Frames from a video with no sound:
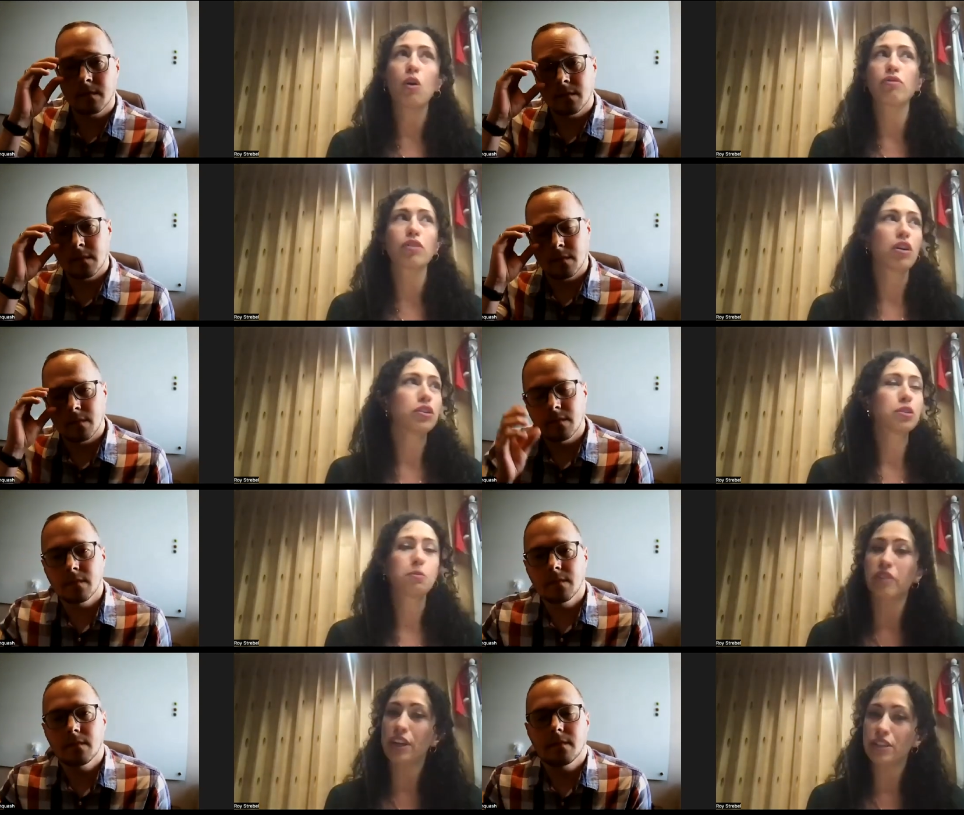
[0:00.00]
Speaker 1: overall
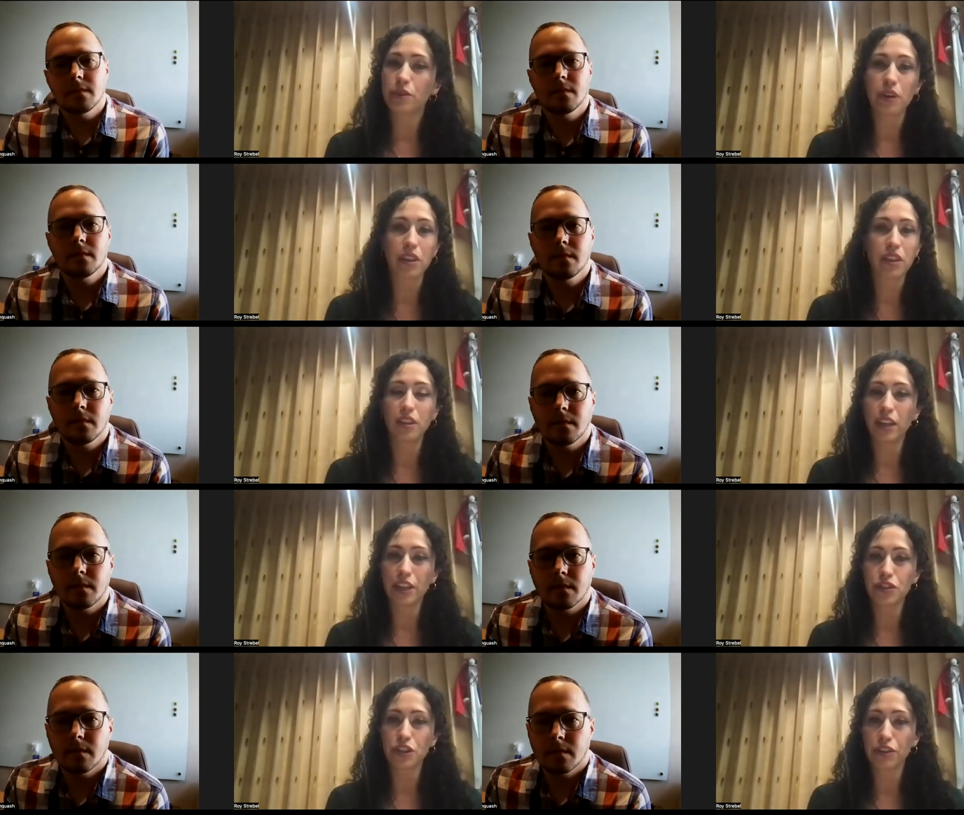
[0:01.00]
supervising with the
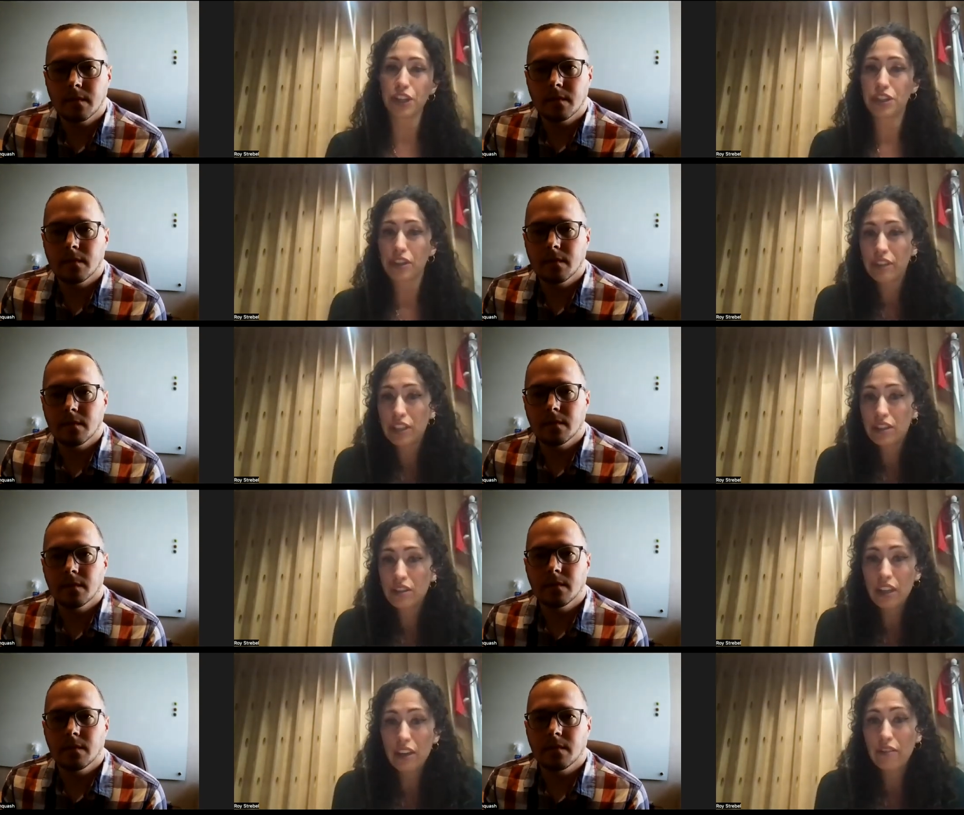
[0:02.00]
next generation of, in,
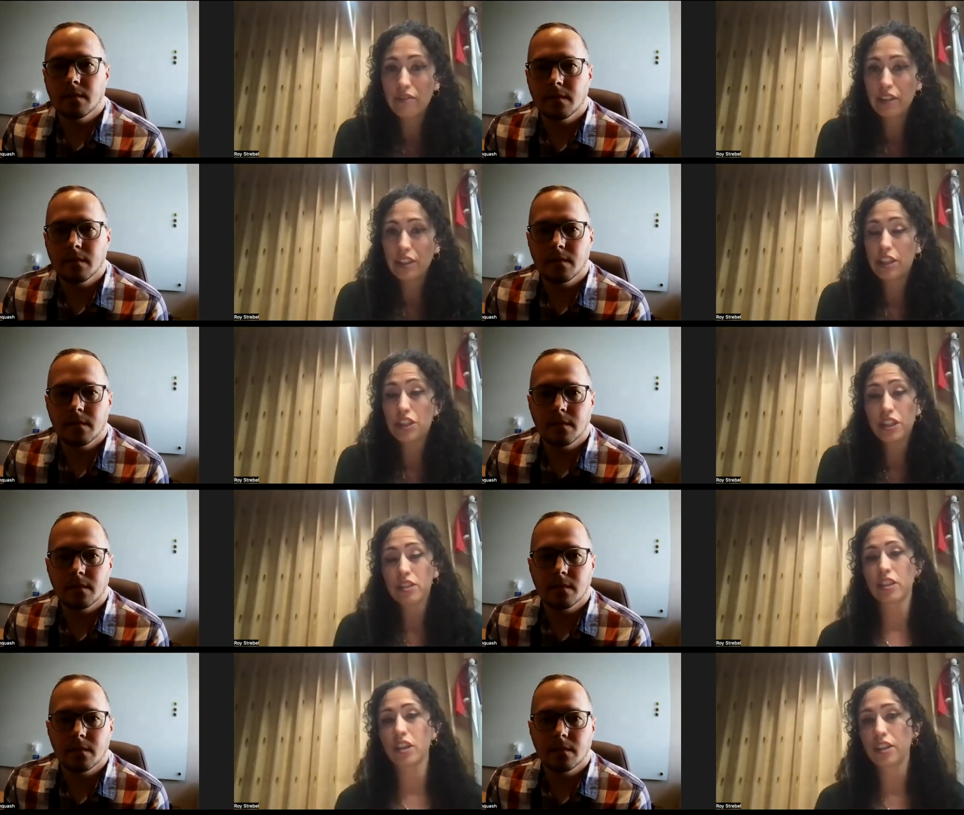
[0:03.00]
of
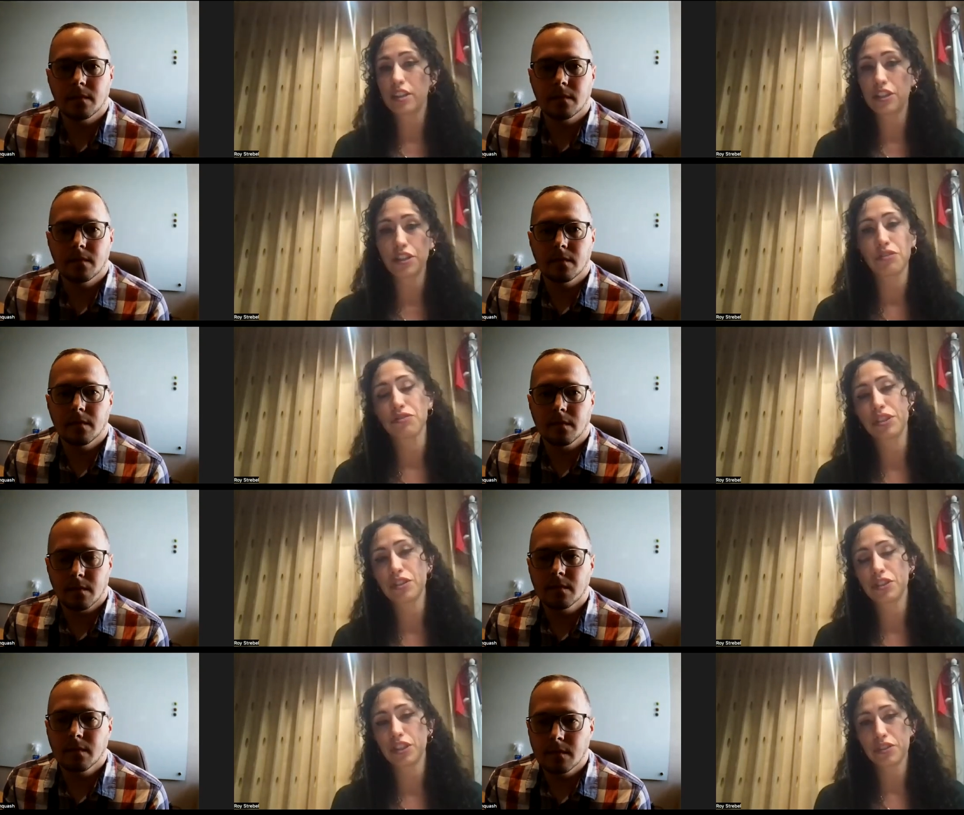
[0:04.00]
Indigenous and non-Indigenous
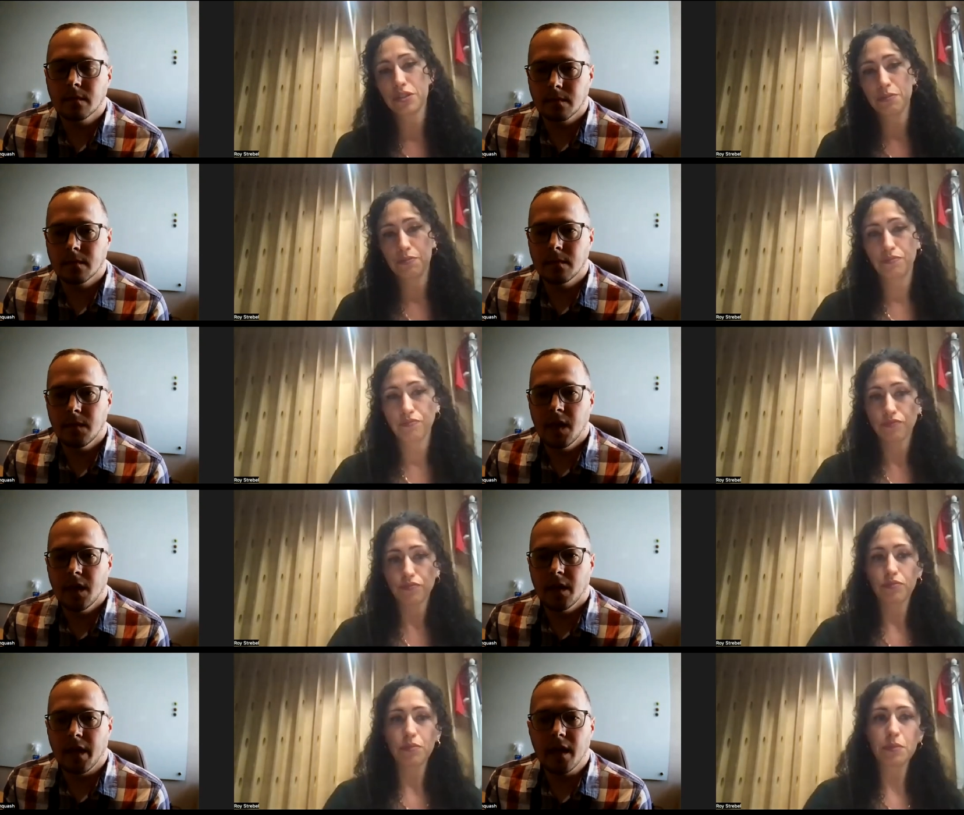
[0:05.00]
researchers?
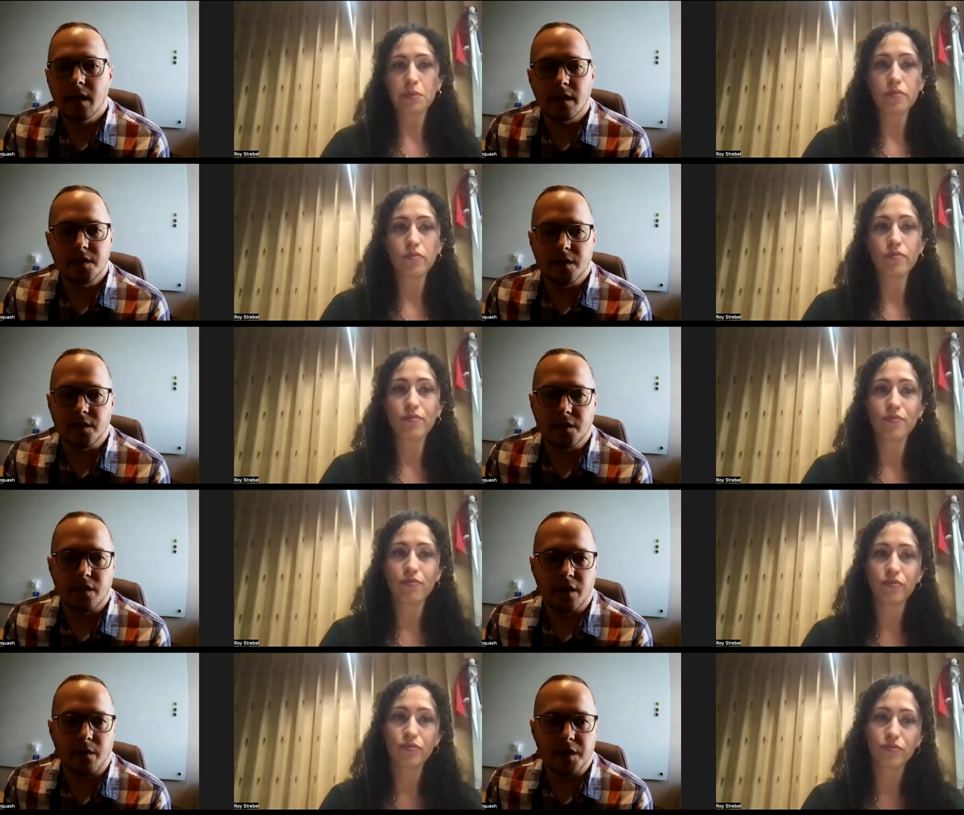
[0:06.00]
Speaker 2: Yeah, it's, it's a
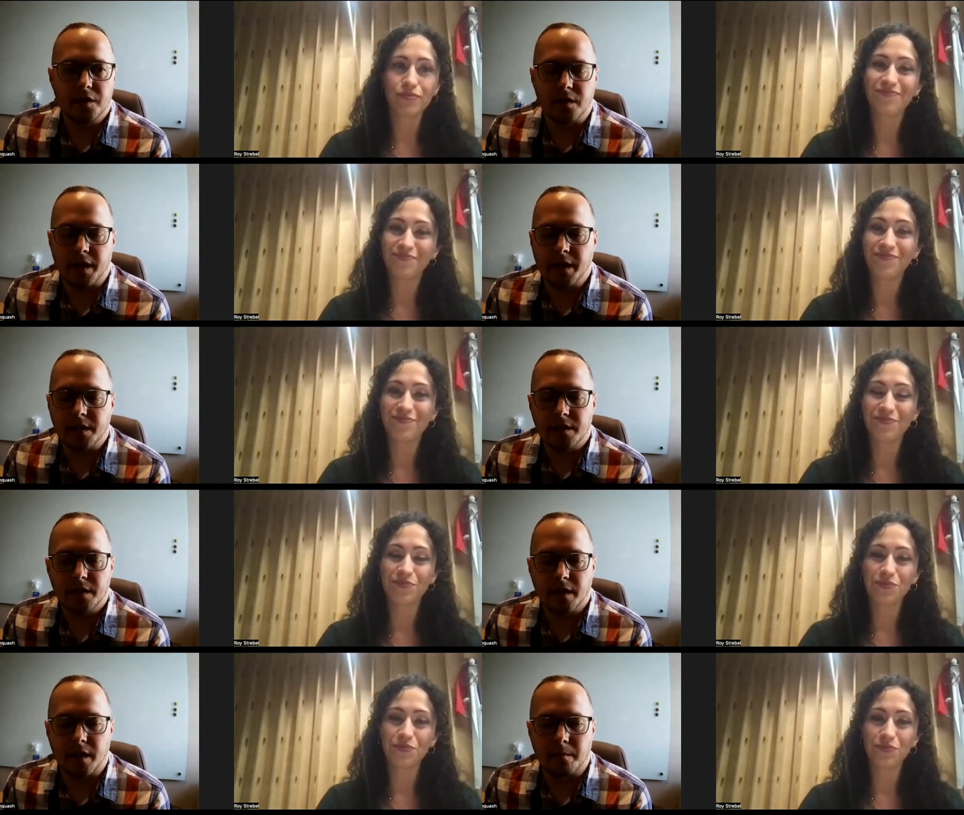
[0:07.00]
great question. Thanks.
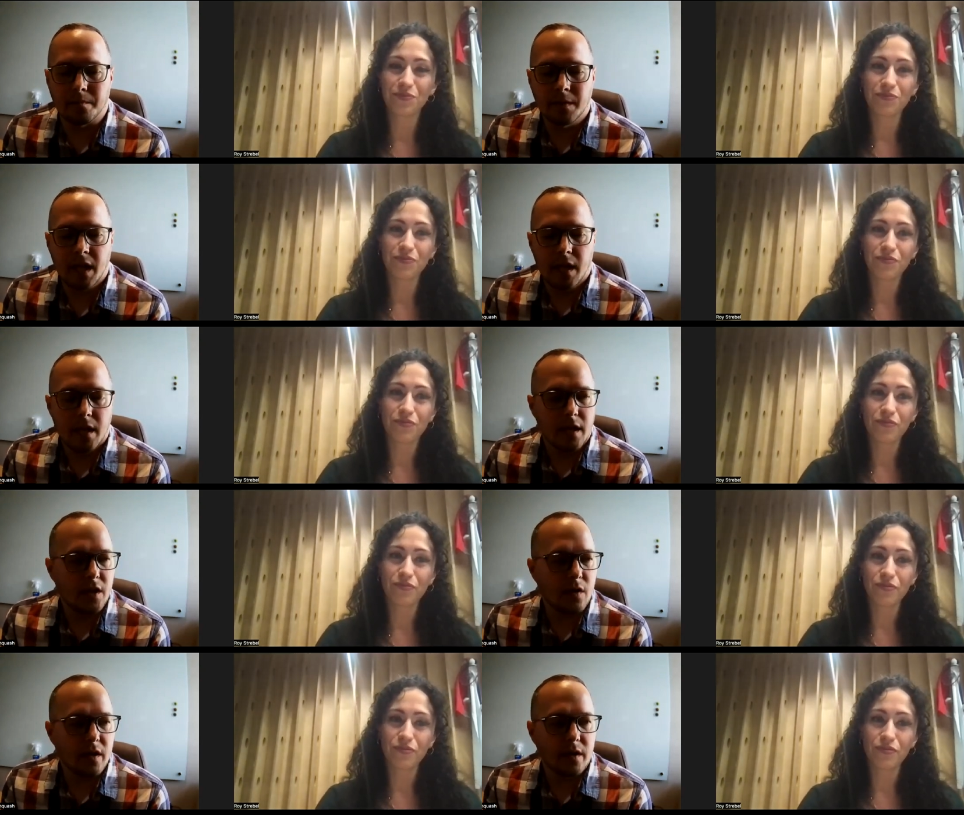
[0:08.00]
Um,
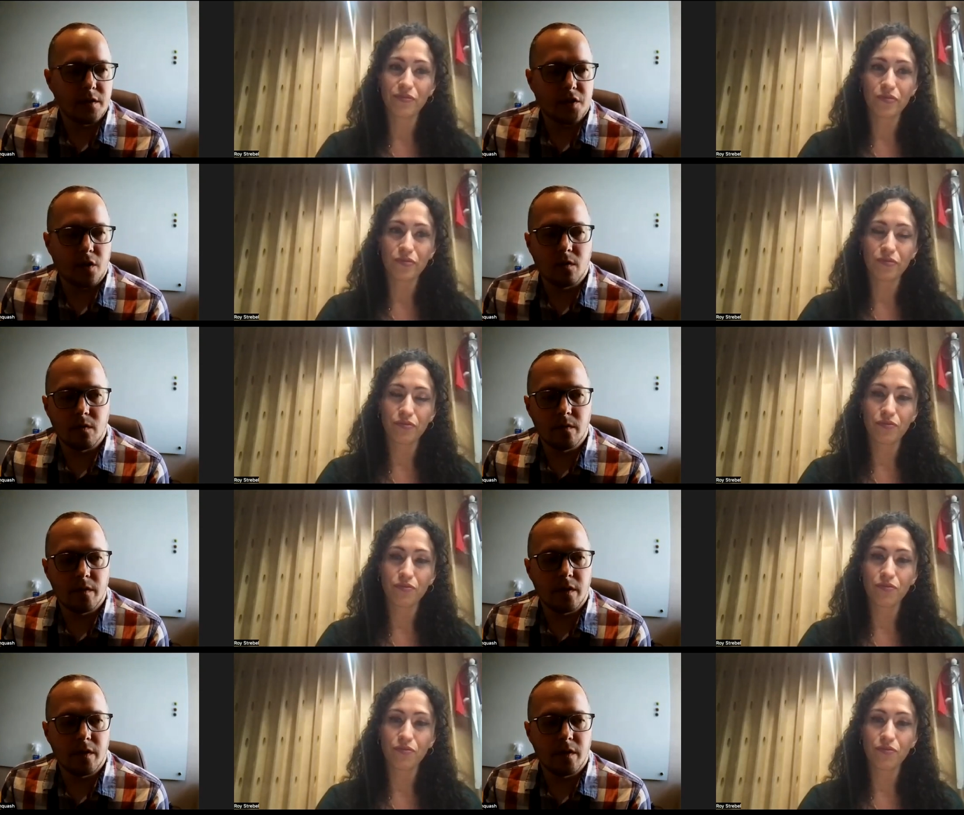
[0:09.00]
you know, so